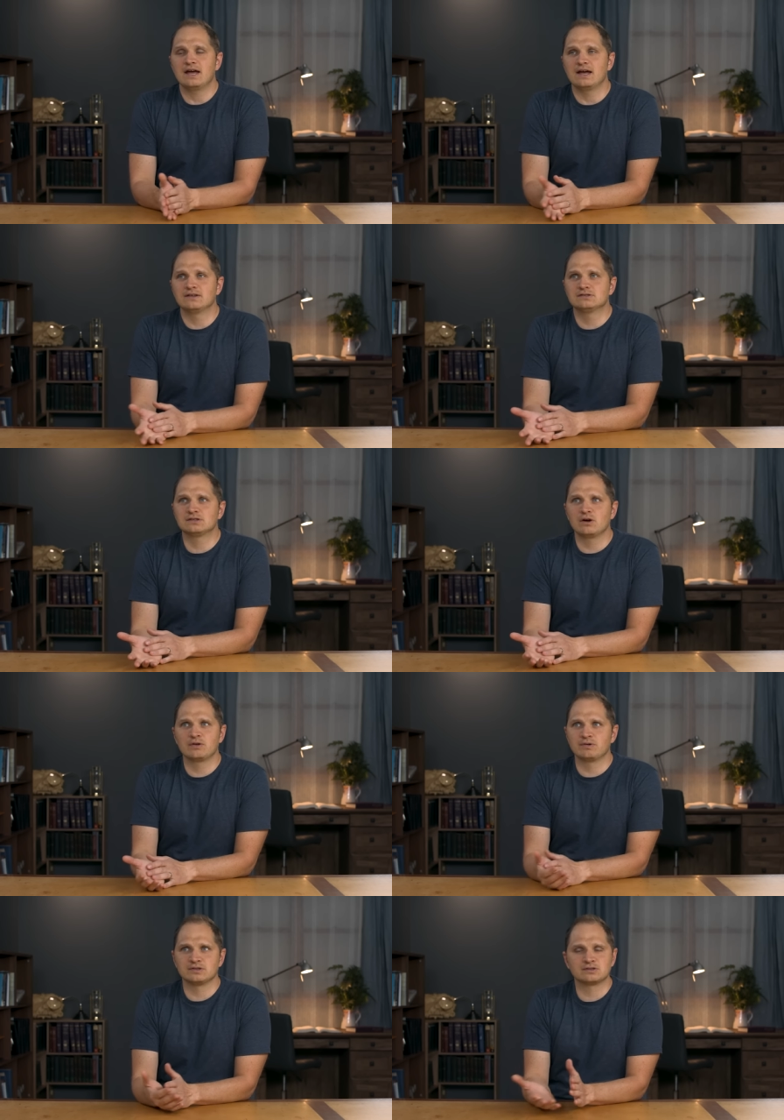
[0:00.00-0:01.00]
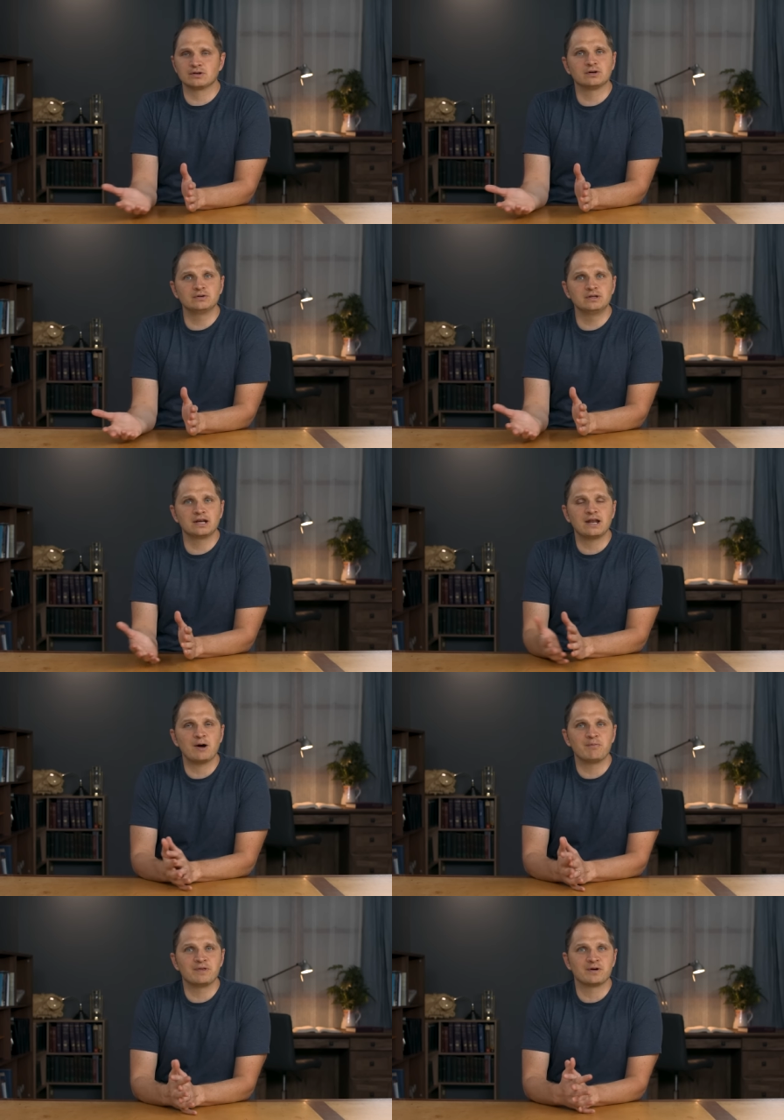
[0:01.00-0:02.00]
And so there was this girl who needed
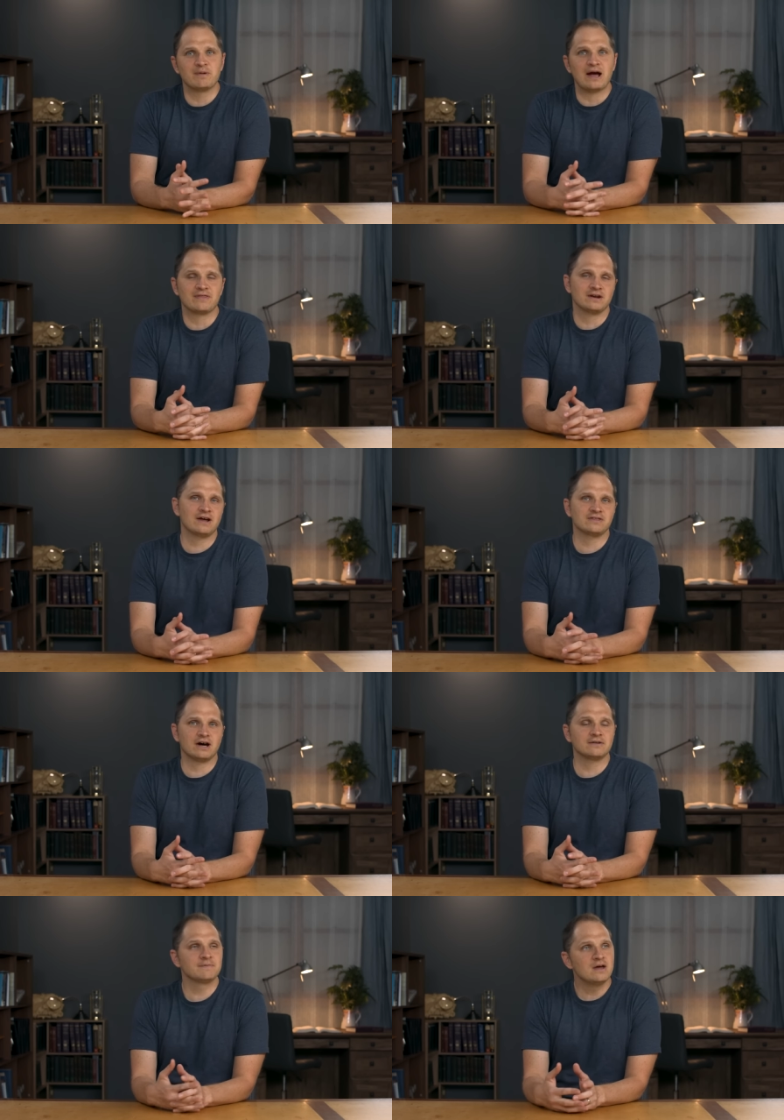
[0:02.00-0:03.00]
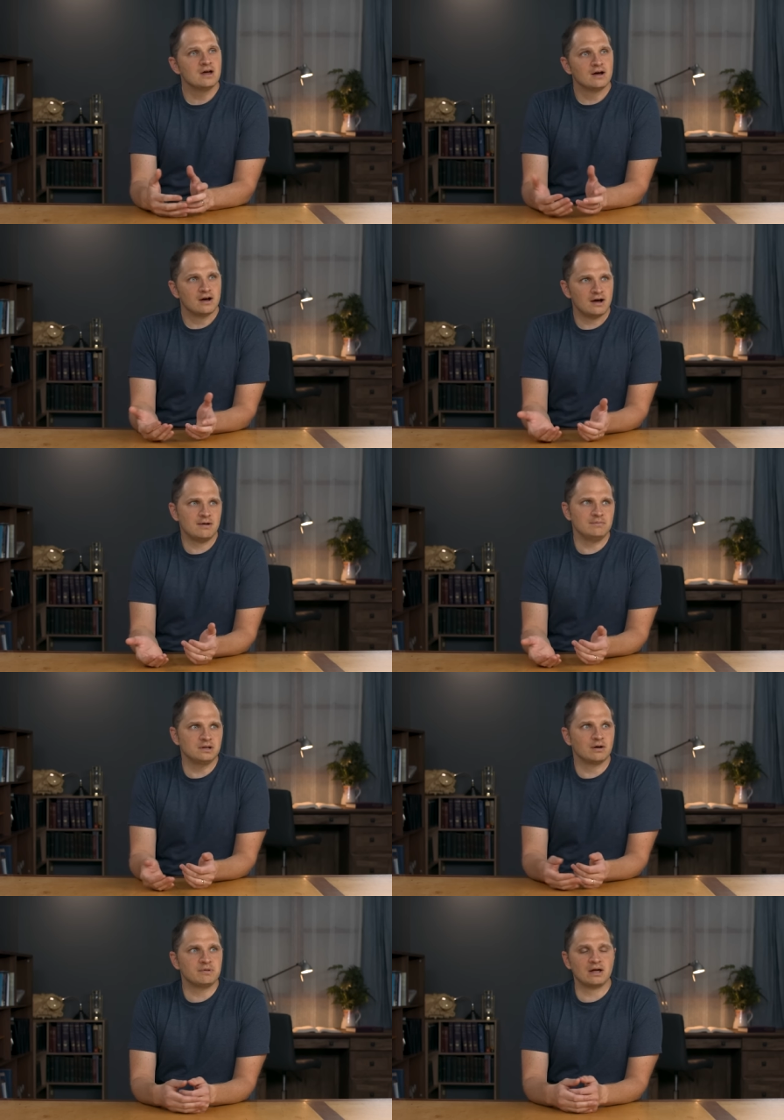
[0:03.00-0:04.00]
help with her math. And I thought, I'm,
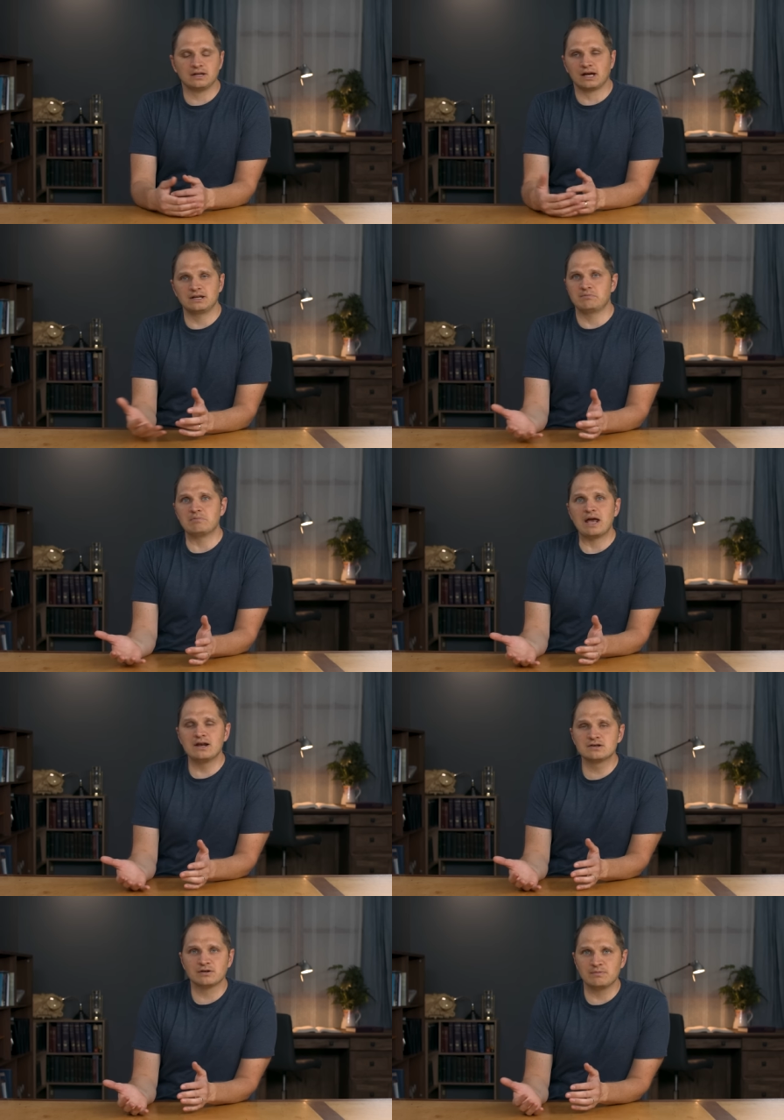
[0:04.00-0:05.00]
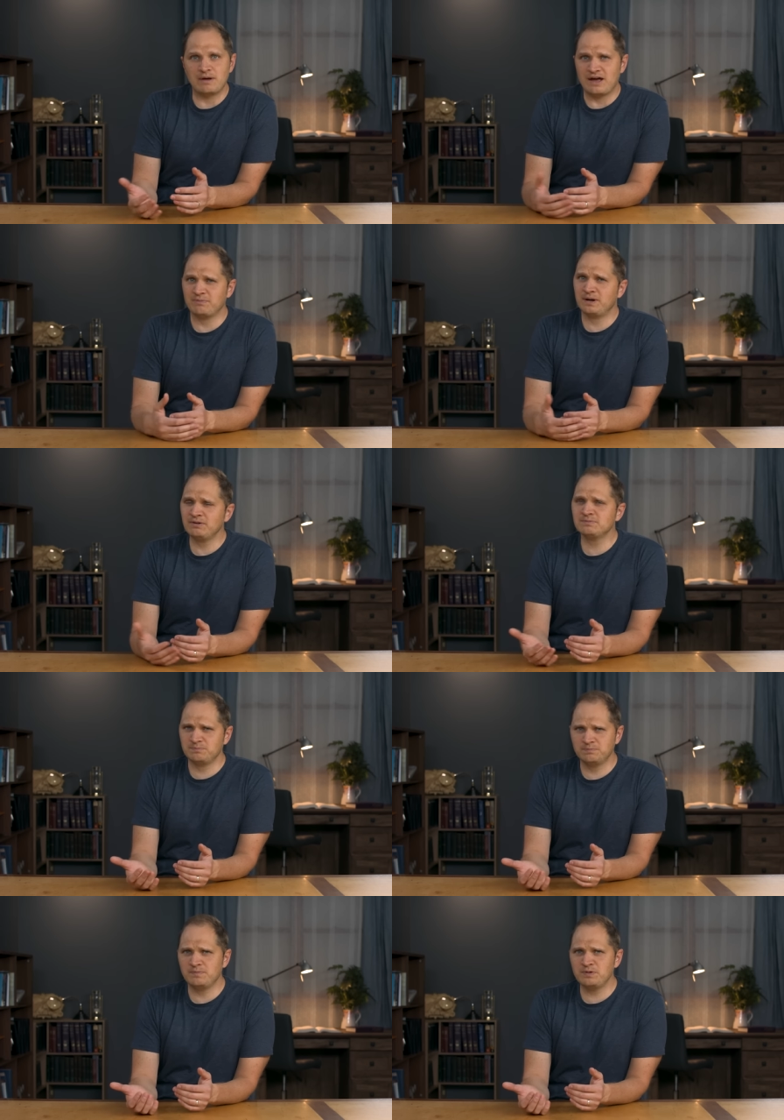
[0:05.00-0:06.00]
you know, I'm not like I didn't major in math, but I was,
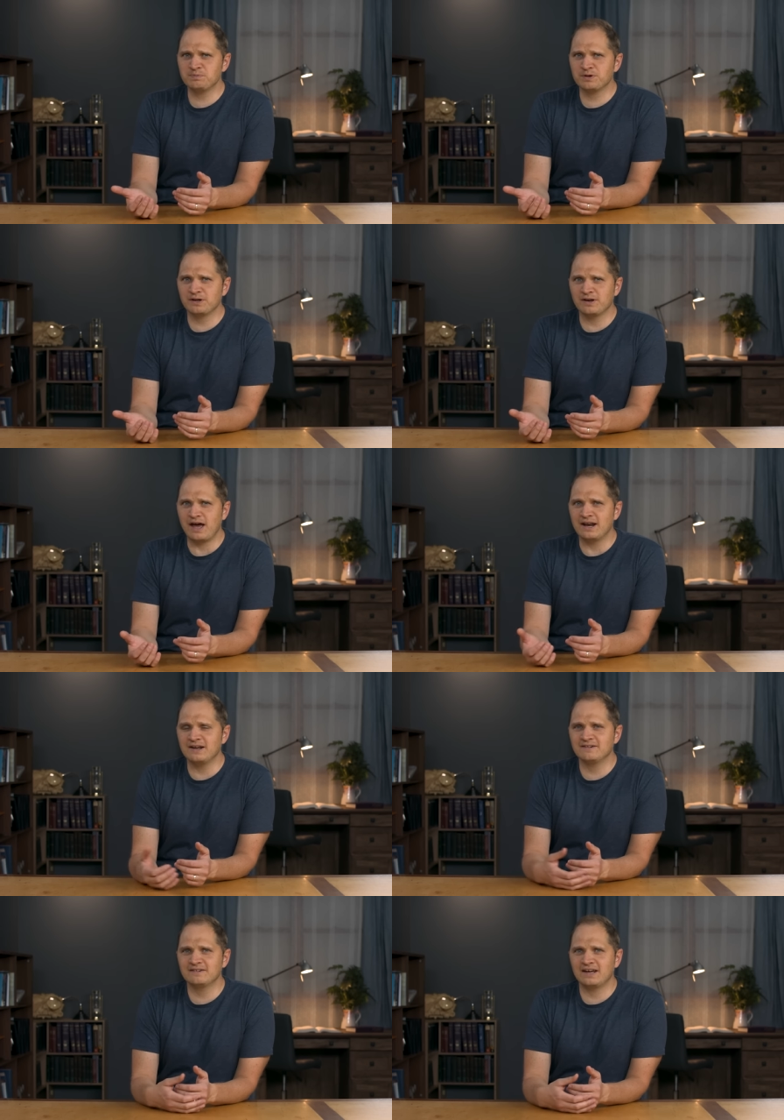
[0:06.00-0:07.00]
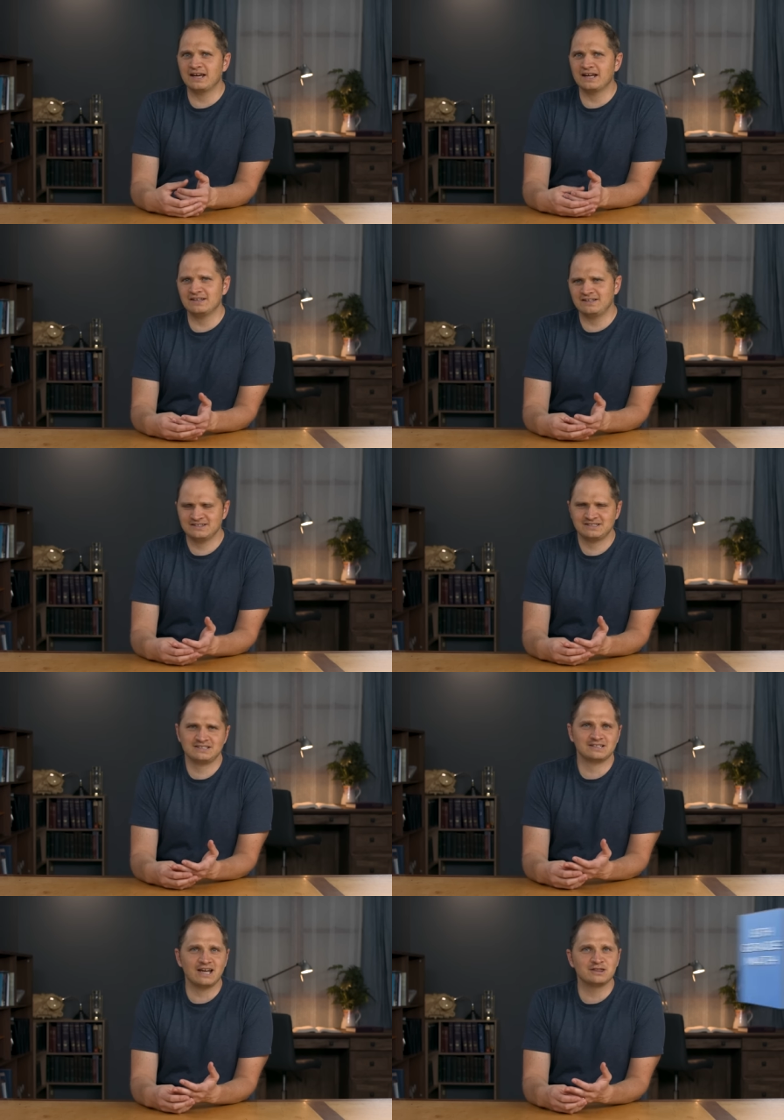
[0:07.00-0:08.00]
I was pretty good at it. And it's
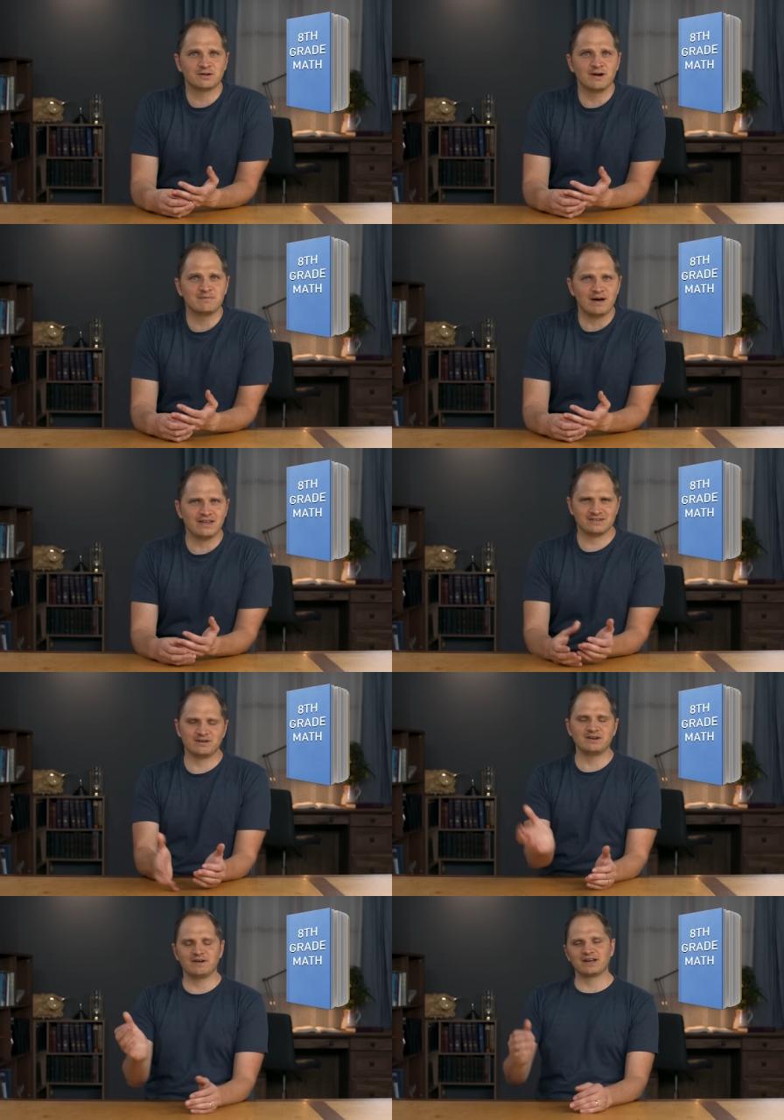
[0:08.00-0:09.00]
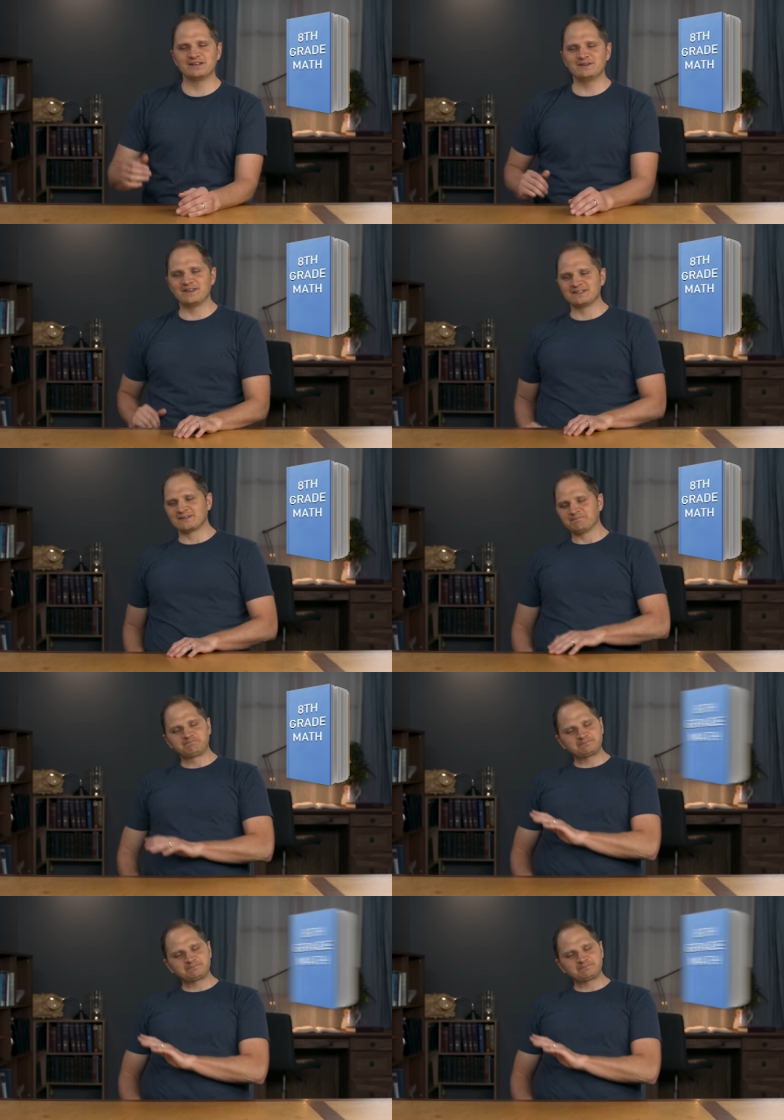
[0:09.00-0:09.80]
just eighth grade math, so I know I can do this.